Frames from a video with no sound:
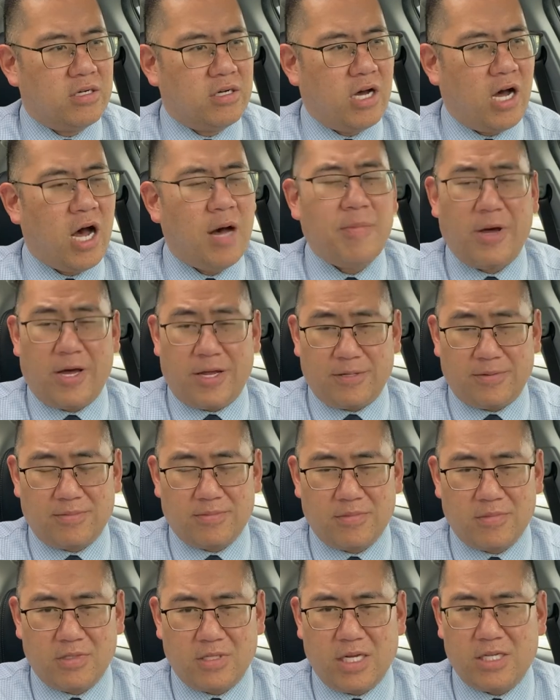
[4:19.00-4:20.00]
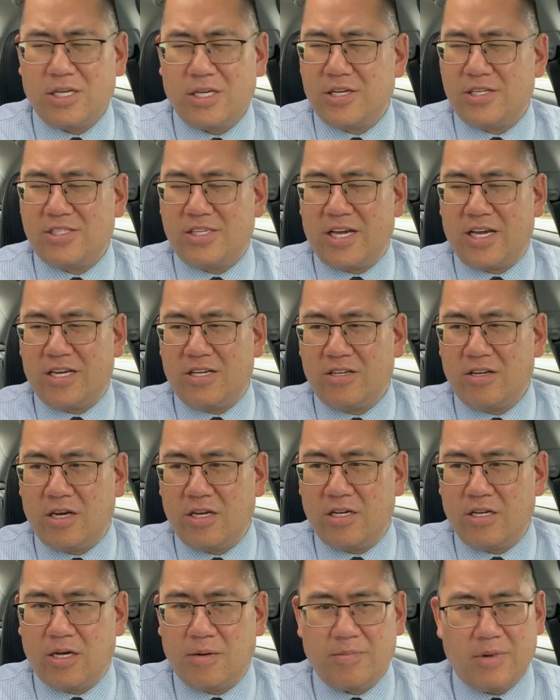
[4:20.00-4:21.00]
Aman. That's how you say it,
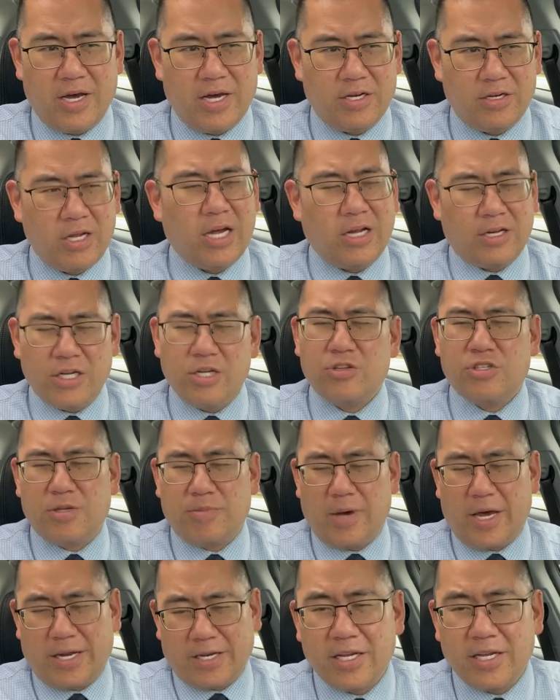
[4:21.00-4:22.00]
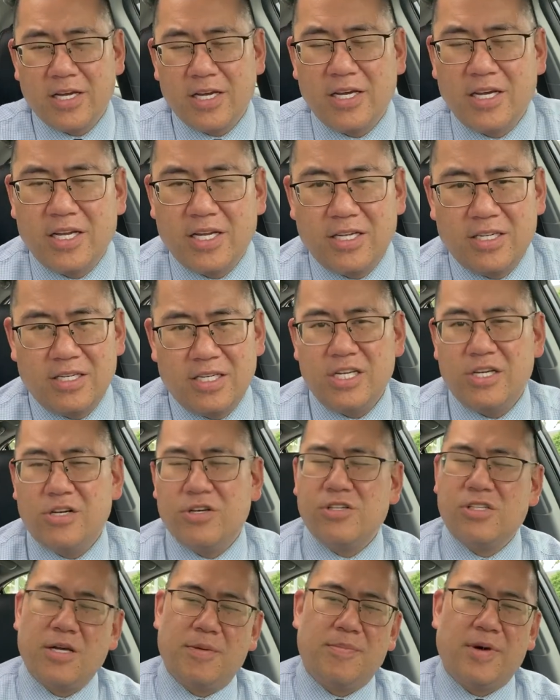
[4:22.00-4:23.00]
not Aman. Yeah, Nils Aman.
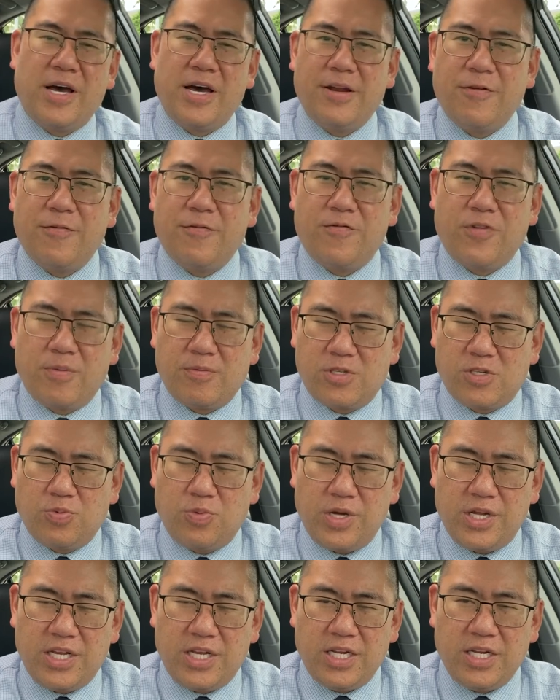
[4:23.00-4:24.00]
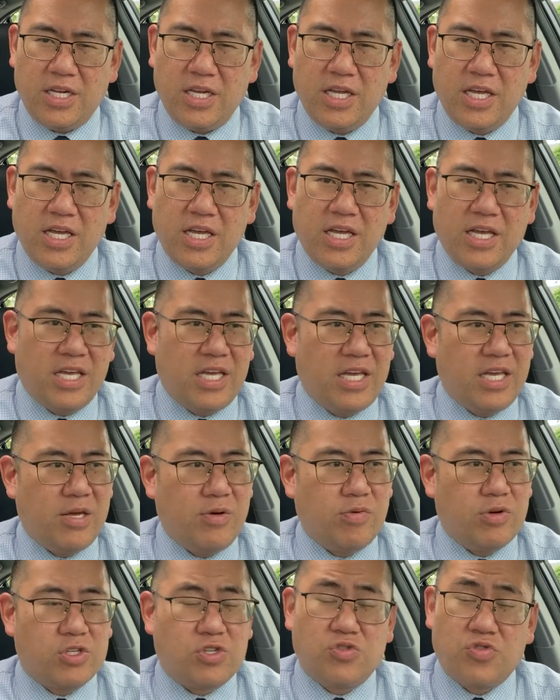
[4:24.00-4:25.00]
Nils Aman from Sweden. He
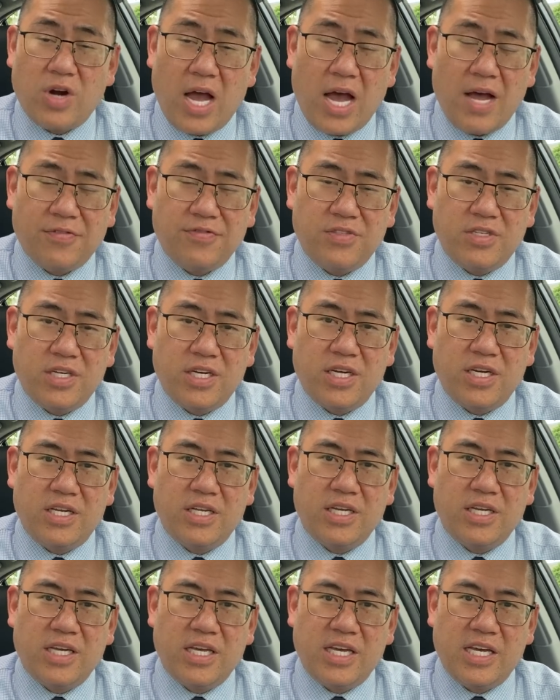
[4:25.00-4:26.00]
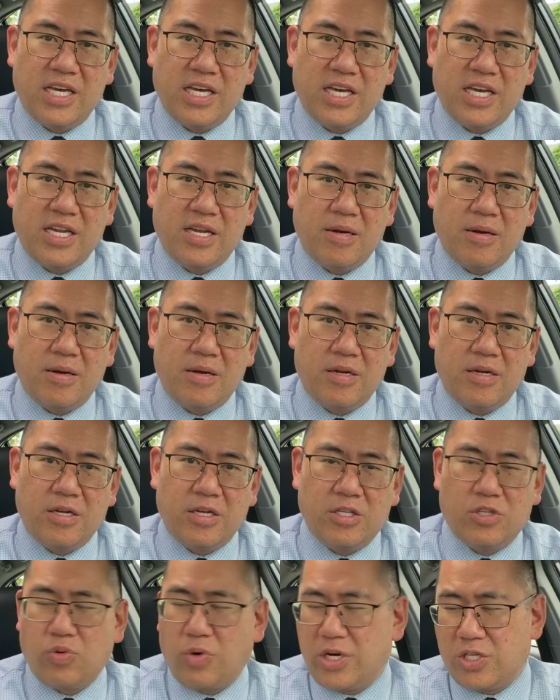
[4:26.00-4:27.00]
was drafted in
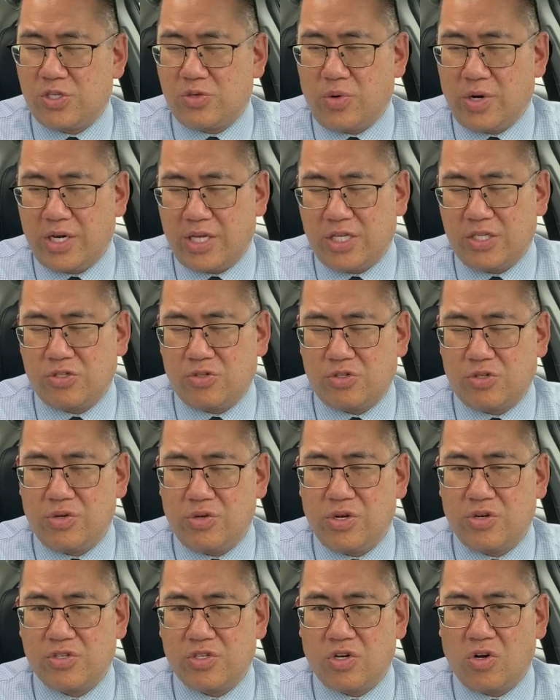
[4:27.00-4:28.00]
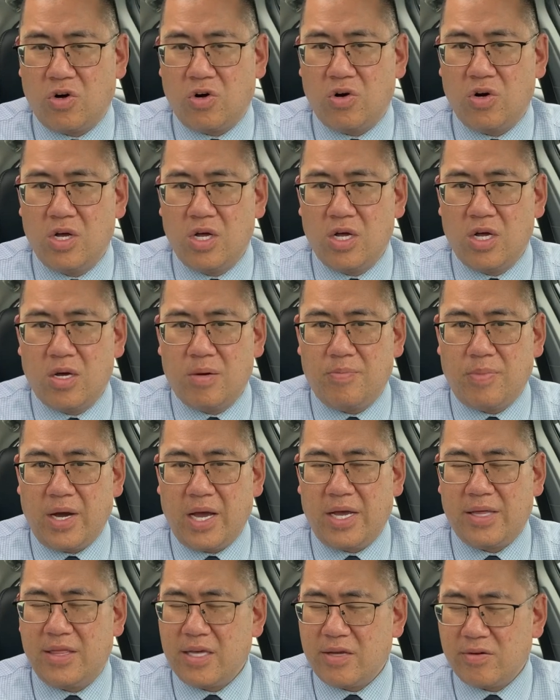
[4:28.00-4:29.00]
2020, so 2 years ago, by,
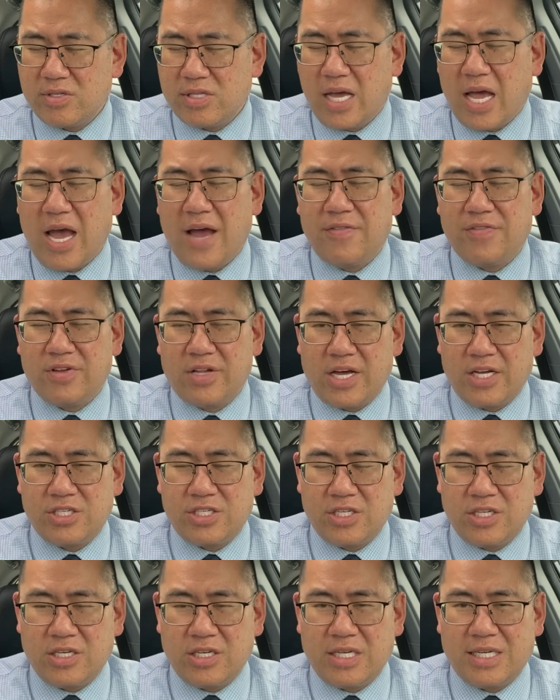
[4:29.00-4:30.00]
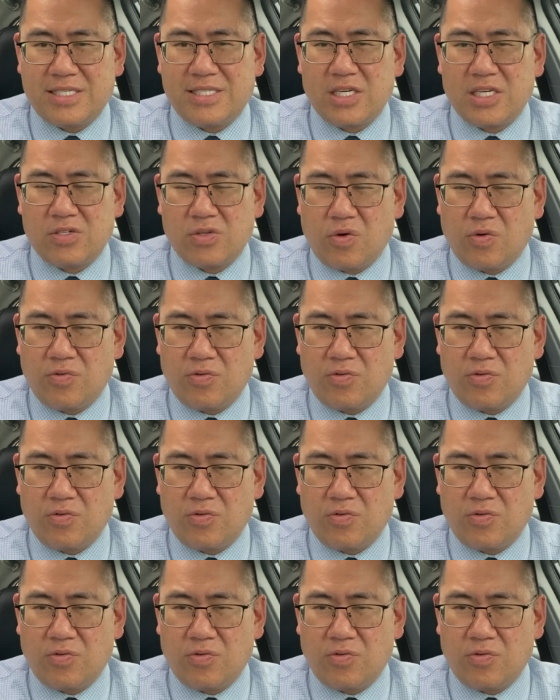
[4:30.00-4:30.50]
I think it was the Avalanche, sixth